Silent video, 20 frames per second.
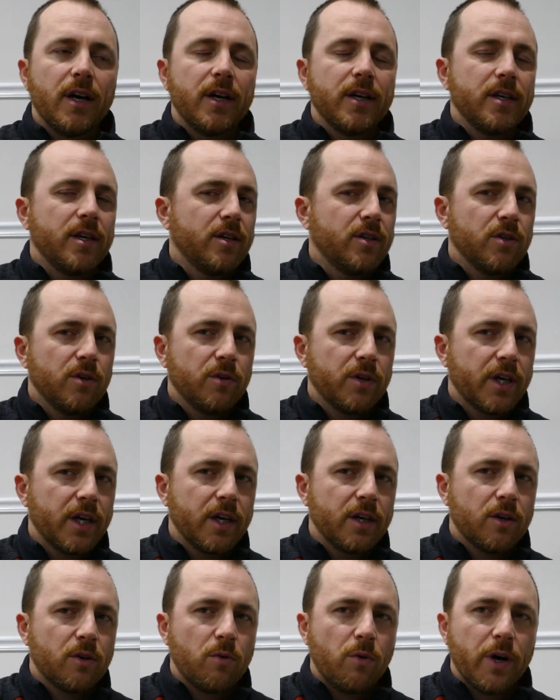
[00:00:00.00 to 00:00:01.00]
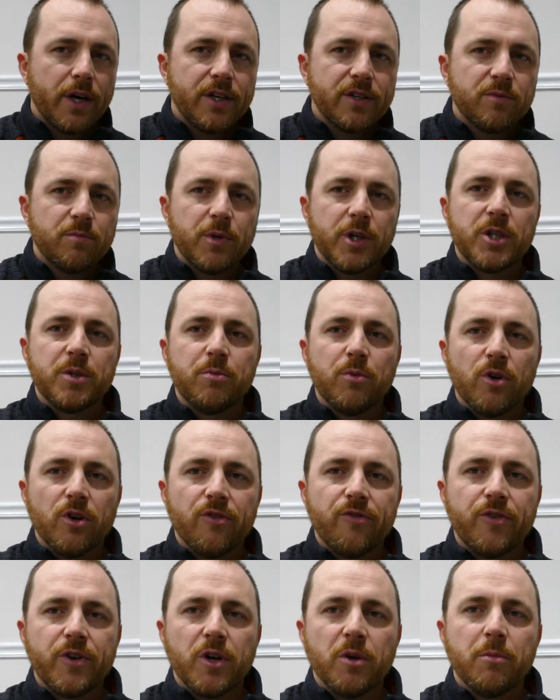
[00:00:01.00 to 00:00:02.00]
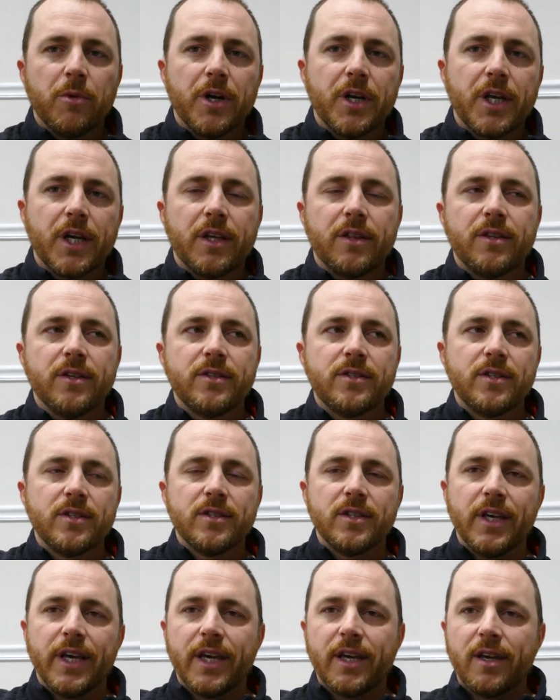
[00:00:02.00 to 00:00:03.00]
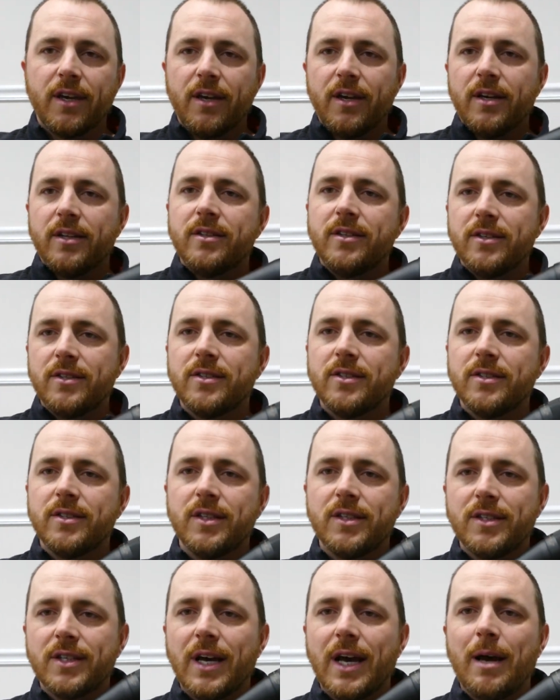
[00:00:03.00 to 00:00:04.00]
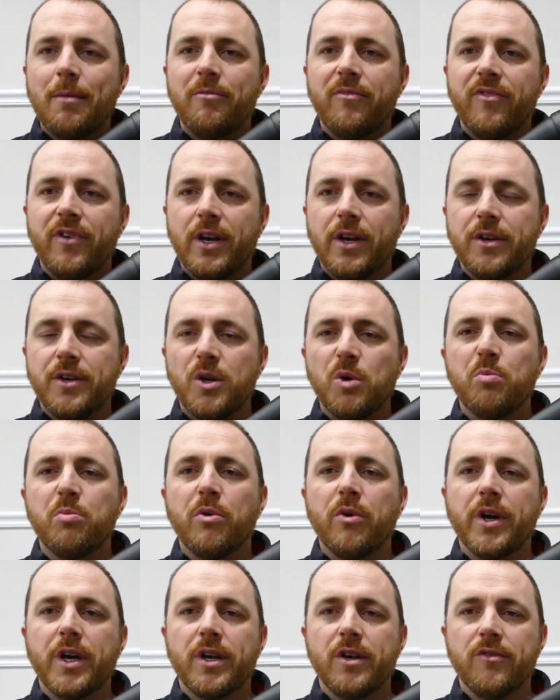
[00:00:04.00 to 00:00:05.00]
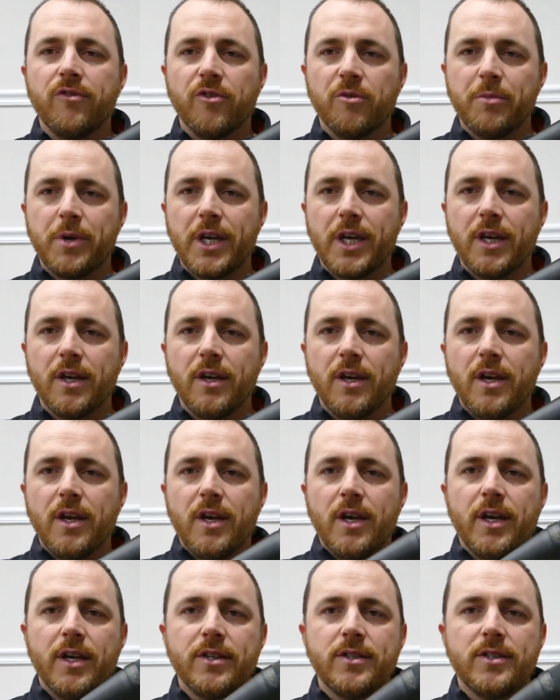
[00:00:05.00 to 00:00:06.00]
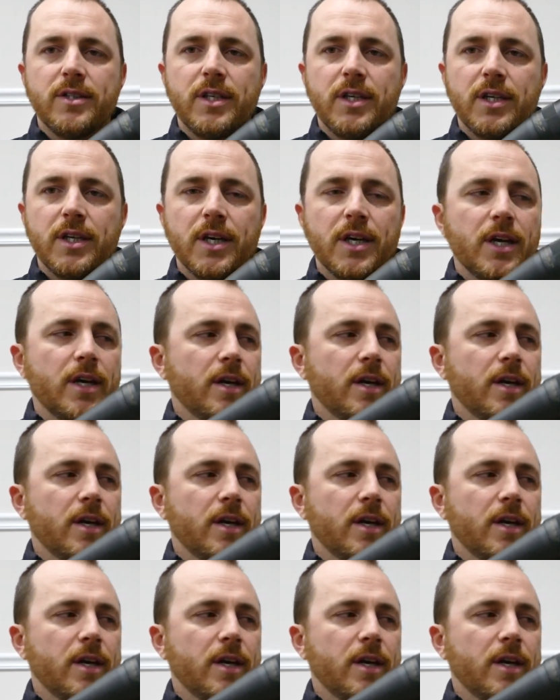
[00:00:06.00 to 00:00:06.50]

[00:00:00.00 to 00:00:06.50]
you don't get quite as much more for your money. This is the top value point for me, is the